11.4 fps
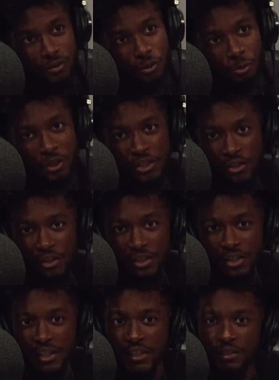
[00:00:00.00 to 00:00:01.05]
the region of
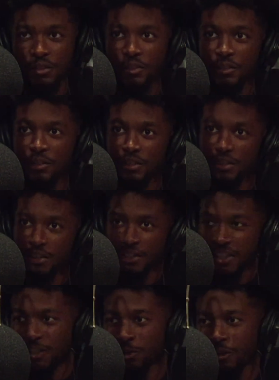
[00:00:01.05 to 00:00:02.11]
the
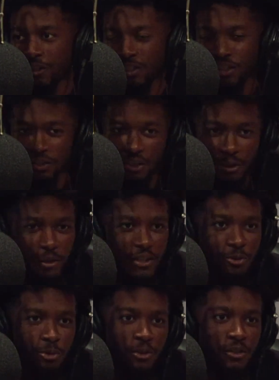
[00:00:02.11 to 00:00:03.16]
sex organs. You know,
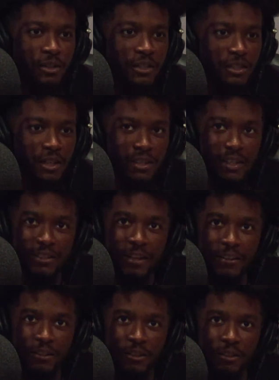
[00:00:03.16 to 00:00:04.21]
that's where
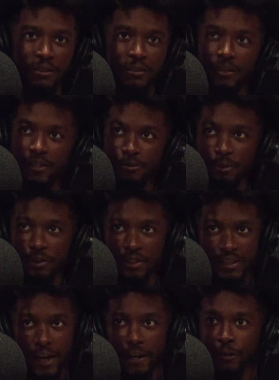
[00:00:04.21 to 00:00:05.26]
that's where
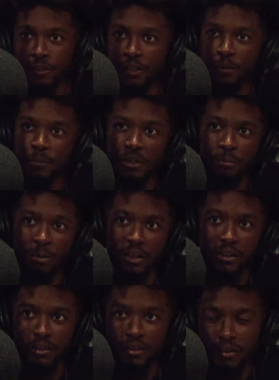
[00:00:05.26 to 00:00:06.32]
desires come into
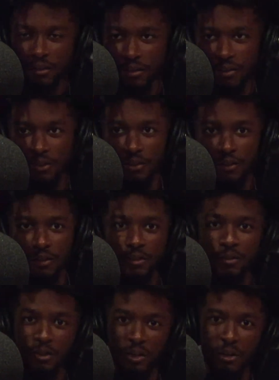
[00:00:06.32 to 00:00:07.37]
play.
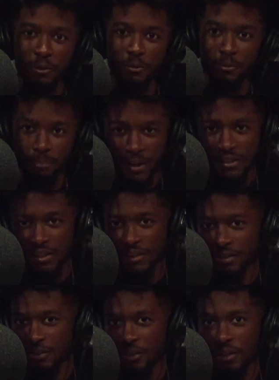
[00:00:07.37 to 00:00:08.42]
You know,
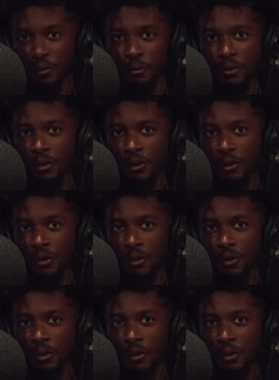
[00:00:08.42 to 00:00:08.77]
basic. You know,